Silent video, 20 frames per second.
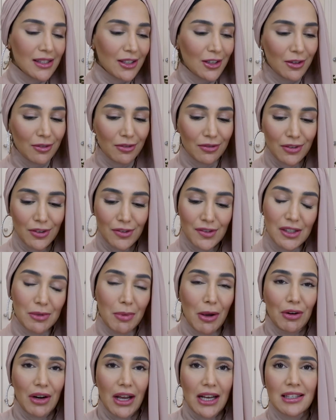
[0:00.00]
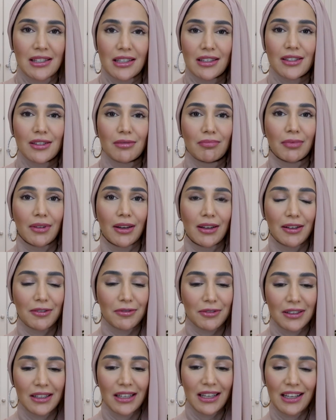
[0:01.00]
So you smell nice, it's kind of,
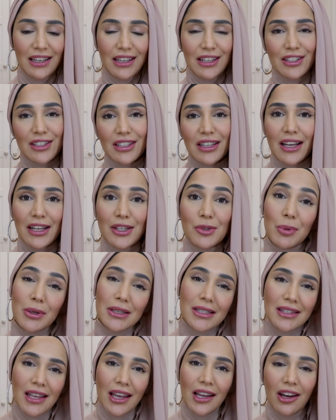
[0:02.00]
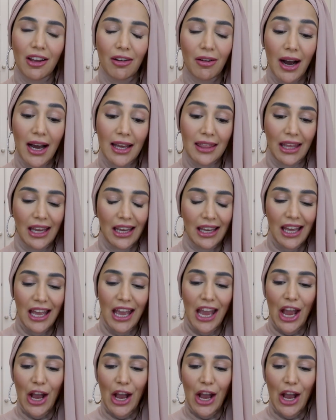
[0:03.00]
it's a nice way to say hello, I think.